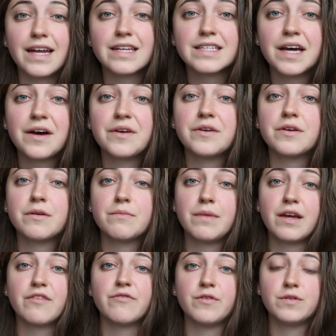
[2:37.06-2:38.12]
That is how you can
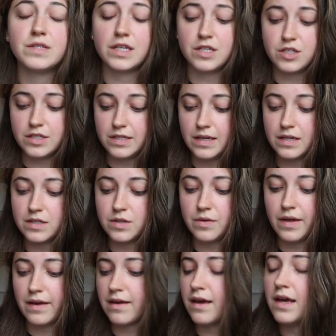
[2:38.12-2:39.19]
make foods interesting. So
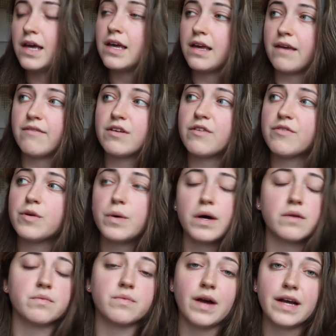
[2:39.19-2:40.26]
like even if you
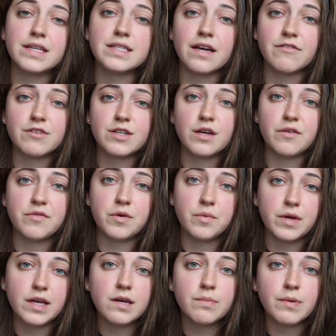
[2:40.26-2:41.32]
had rice every day of the
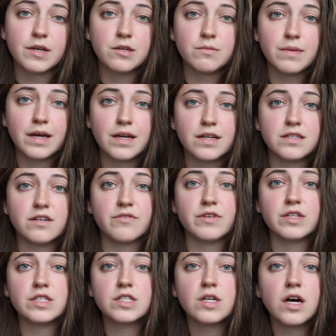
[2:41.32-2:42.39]
week, but you made a
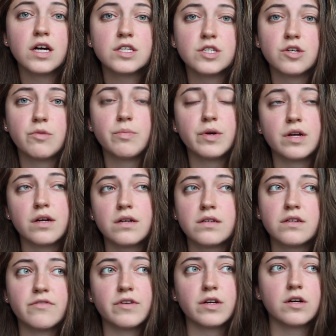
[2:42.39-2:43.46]
different sauce or you put on
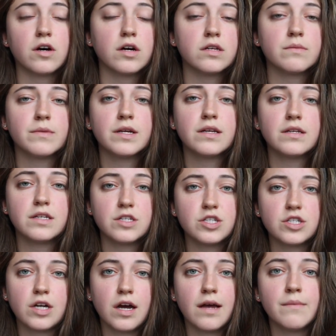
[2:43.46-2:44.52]
a different condiment
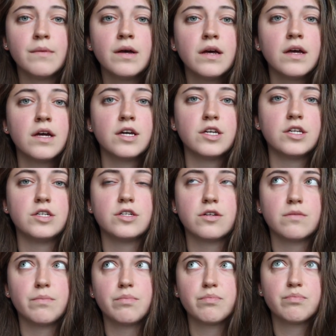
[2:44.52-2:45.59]
each time,
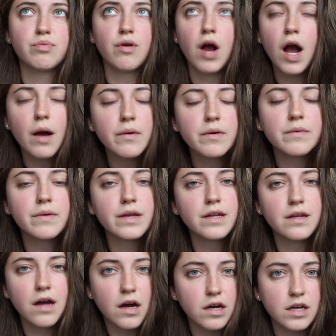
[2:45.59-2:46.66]
you're
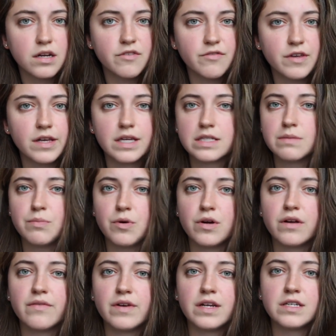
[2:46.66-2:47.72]
probably not going to feel as
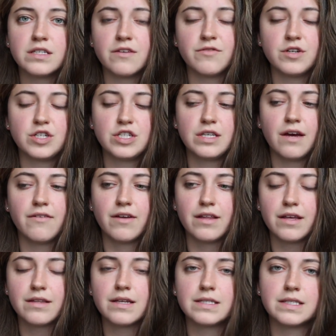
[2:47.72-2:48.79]
bored of it as if you're just
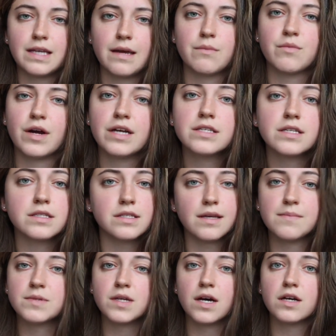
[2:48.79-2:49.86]
having like the same rice and
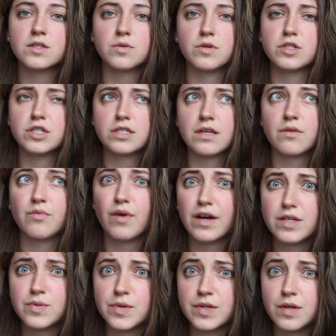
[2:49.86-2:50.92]
same sauce or just like
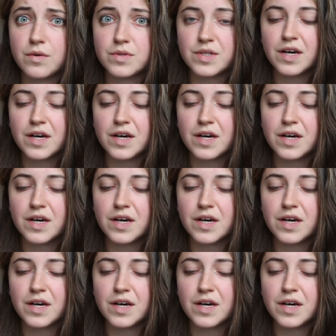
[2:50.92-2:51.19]
rice with no